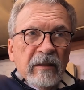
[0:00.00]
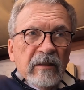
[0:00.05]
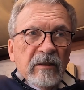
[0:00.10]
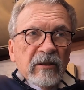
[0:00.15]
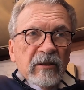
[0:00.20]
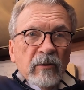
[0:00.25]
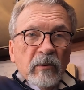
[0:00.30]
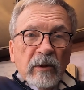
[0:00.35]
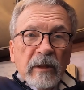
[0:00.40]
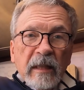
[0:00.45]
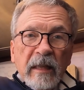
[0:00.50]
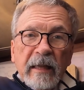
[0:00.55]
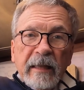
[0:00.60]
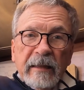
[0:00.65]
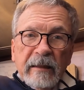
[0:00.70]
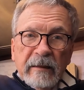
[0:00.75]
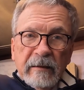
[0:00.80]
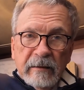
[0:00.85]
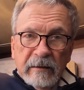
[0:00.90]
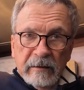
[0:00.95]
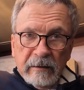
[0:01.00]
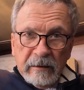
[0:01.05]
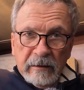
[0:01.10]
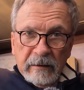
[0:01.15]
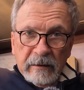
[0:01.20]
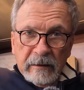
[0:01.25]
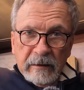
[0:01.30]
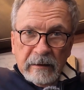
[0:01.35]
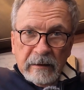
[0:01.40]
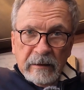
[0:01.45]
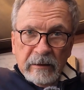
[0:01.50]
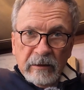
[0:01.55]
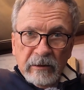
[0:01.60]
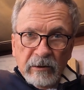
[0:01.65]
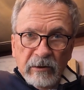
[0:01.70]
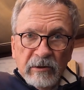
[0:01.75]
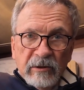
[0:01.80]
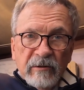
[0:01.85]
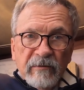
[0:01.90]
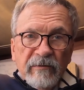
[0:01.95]
So when I
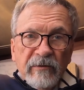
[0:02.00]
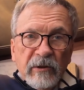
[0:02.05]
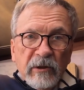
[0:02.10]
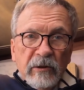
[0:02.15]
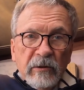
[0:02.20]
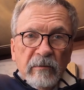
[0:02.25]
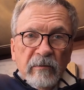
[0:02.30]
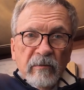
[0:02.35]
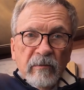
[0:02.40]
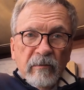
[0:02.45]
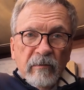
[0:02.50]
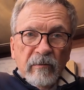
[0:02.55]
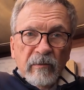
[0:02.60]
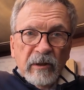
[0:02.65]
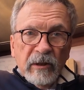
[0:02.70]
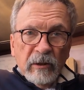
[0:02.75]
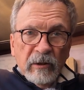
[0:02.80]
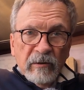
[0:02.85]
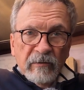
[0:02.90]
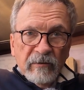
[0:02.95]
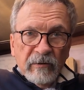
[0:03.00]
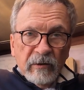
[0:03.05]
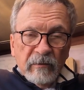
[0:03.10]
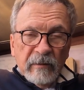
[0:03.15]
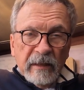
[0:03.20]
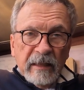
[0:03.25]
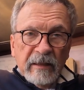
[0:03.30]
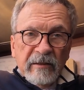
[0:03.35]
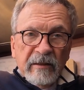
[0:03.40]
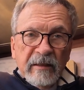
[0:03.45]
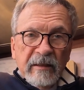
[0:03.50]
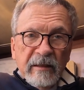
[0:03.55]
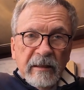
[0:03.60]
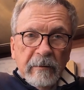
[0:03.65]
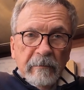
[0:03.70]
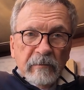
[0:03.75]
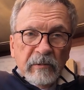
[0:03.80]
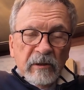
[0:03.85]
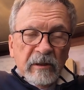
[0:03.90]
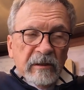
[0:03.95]
used the foam, the old foam, as a
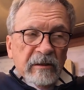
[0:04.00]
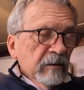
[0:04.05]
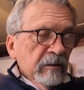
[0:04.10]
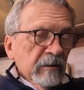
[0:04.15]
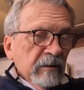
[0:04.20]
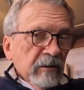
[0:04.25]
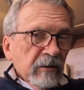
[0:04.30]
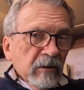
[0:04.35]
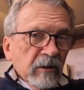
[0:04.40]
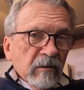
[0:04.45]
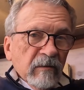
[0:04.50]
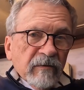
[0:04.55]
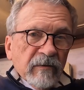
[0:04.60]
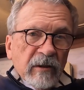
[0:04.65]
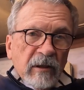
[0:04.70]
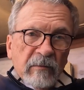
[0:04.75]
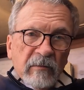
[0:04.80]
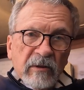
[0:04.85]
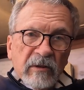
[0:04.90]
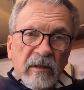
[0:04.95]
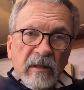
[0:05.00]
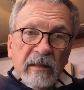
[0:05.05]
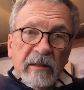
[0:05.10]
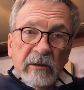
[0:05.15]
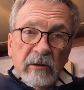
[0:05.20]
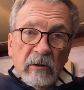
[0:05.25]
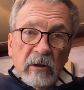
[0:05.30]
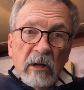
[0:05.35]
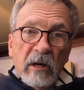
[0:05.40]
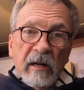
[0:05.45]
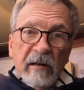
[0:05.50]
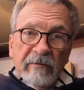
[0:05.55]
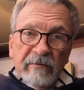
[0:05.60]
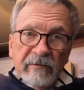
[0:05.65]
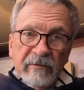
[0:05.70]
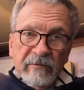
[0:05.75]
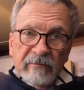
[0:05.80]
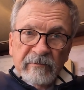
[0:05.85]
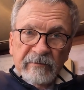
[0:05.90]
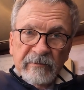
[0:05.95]
template, the new foam was a little
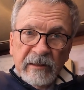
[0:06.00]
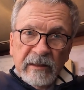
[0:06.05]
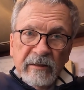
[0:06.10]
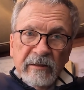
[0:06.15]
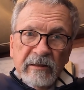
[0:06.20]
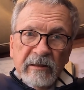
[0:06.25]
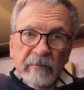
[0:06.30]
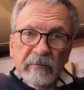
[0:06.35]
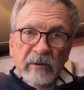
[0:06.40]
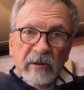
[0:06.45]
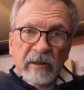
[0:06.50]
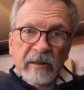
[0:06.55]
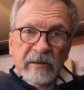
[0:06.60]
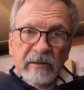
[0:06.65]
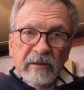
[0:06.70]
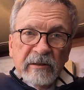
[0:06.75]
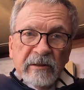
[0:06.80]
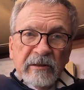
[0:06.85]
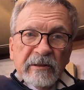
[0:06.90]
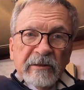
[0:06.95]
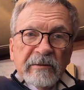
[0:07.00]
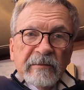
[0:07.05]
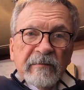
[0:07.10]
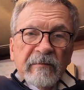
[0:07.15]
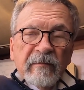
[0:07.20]
off in some places.